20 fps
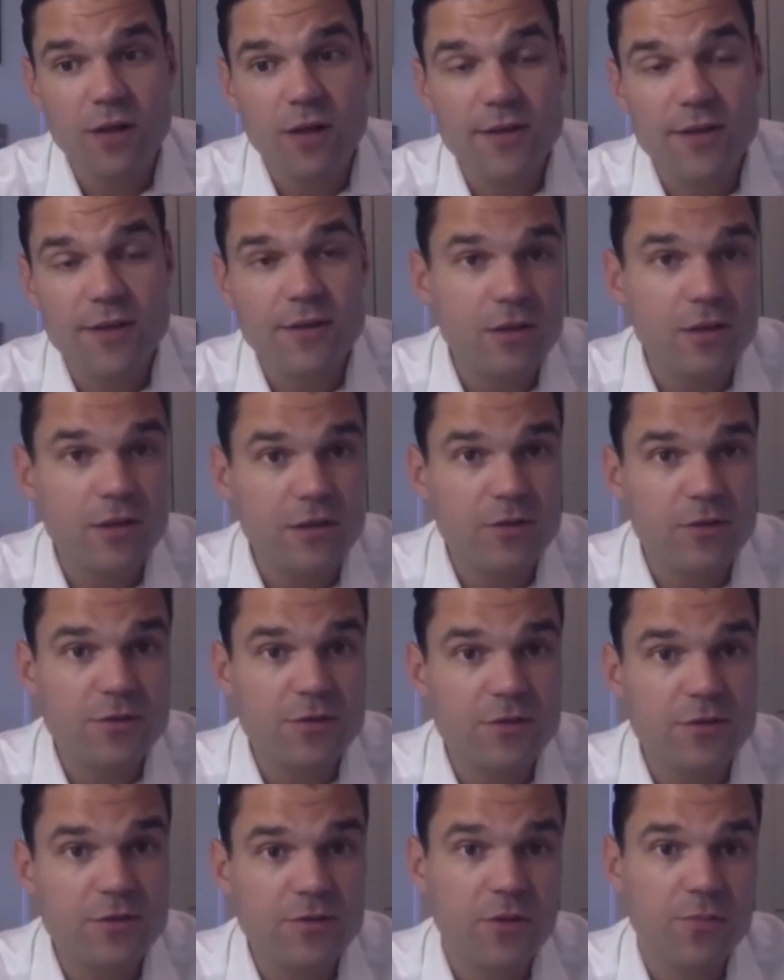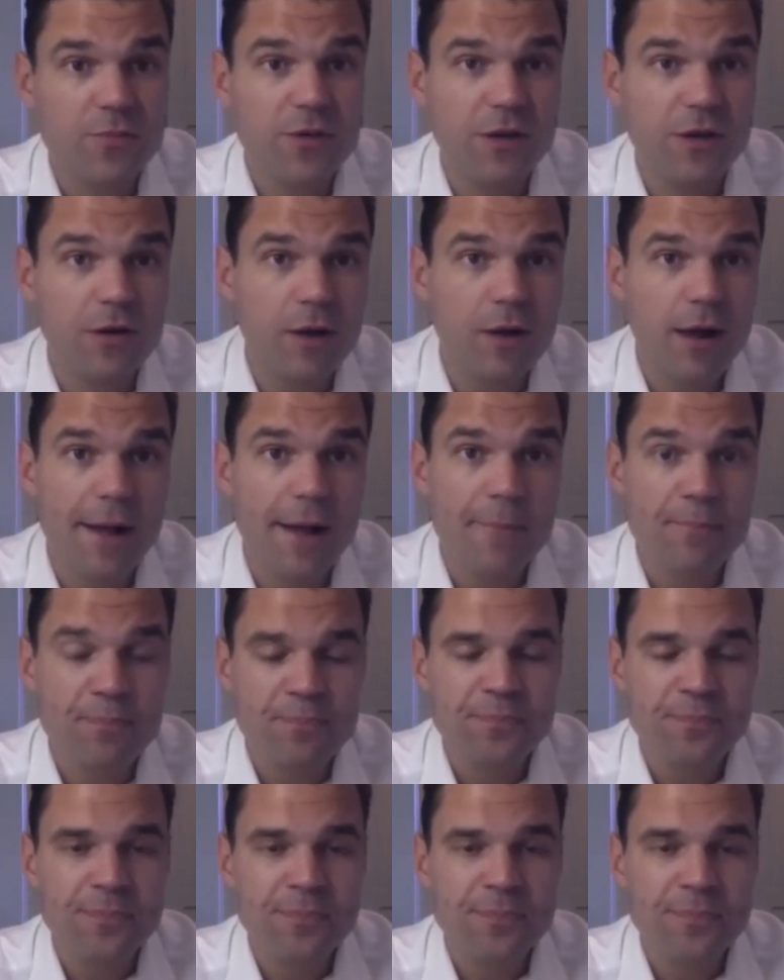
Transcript: Now, the good news for the BRI